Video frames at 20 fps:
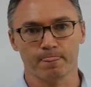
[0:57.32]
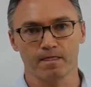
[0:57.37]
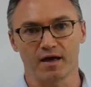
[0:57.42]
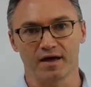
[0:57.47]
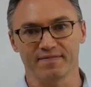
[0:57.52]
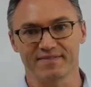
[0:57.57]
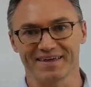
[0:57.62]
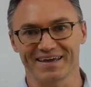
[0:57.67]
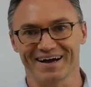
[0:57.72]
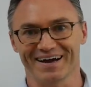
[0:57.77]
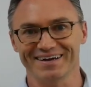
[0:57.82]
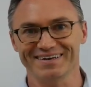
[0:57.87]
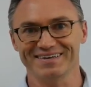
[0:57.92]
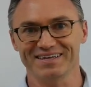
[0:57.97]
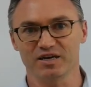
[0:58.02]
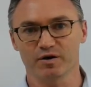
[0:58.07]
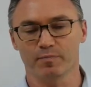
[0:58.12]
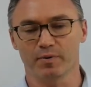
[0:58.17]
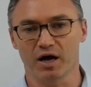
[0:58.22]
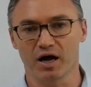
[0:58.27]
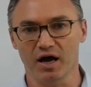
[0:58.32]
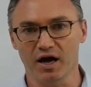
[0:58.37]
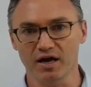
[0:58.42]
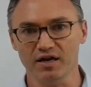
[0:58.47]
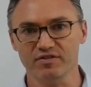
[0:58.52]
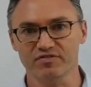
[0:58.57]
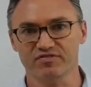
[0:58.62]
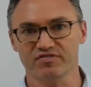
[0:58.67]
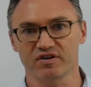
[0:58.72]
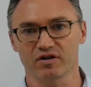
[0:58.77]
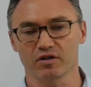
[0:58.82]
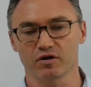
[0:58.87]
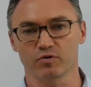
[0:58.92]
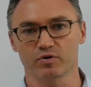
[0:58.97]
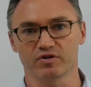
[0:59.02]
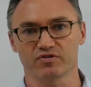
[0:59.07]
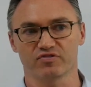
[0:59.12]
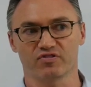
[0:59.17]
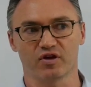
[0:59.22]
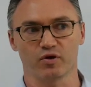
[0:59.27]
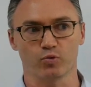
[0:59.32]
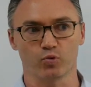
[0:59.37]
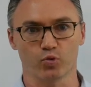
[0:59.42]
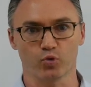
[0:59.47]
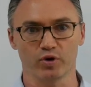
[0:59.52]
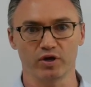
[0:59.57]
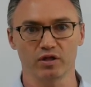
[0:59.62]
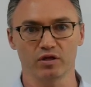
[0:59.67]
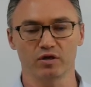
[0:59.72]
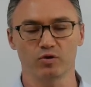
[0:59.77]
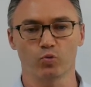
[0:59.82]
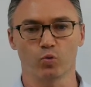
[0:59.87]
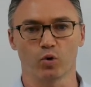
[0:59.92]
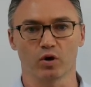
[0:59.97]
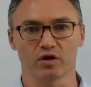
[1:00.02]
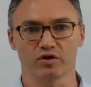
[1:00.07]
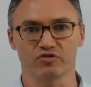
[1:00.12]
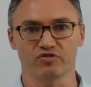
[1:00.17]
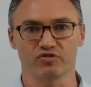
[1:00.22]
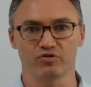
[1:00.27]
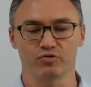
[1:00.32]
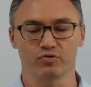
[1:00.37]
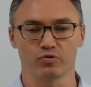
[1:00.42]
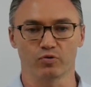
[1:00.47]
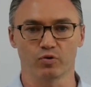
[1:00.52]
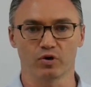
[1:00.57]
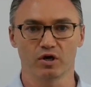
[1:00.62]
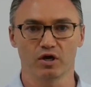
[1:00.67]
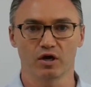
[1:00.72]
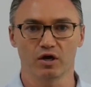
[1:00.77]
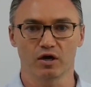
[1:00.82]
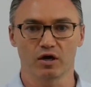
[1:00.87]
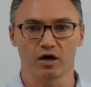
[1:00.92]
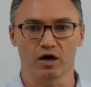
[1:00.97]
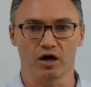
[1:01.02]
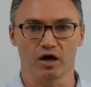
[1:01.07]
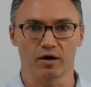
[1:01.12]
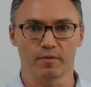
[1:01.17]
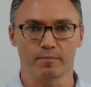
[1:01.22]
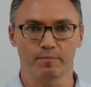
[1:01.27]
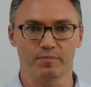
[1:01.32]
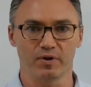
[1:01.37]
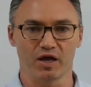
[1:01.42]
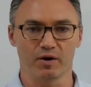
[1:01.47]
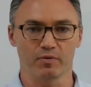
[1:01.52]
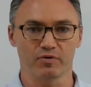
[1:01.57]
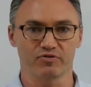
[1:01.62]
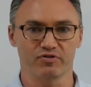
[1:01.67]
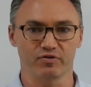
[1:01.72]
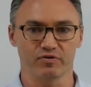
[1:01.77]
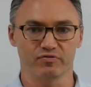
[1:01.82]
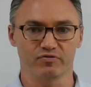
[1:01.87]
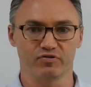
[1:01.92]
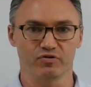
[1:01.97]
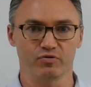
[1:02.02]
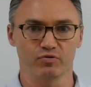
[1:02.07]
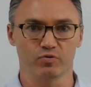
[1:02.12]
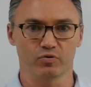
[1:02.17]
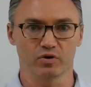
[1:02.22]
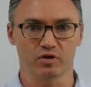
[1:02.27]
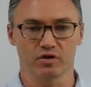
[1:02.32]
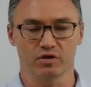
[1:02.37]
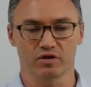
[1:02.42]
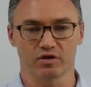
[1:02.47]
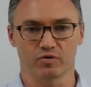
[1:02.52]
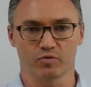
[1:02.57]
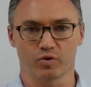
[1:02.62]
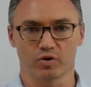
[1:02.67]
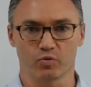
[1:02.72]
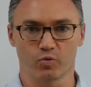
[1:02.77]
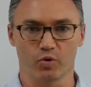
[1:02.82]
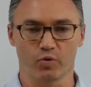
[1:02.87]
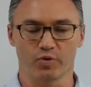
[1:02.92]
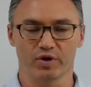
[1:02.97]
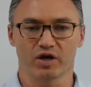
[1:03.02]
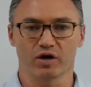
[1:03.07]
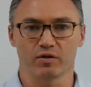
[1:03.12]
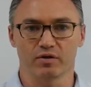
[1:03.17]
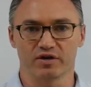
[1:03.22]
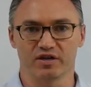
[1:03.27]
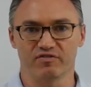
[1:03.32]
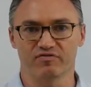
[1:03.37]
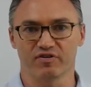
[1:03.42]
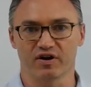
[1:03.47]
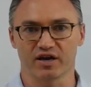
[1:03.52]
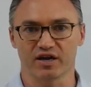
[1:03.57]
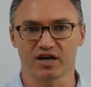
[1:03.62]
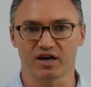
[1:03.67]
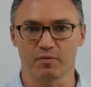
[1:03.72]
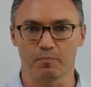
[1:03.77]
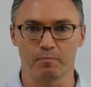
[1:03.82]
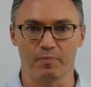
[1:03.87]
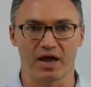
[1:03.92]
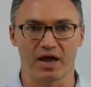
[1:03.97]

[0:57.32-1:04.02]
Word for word: And the idea behind Celo is they really want to be able to do, what we call in DeFi, kind of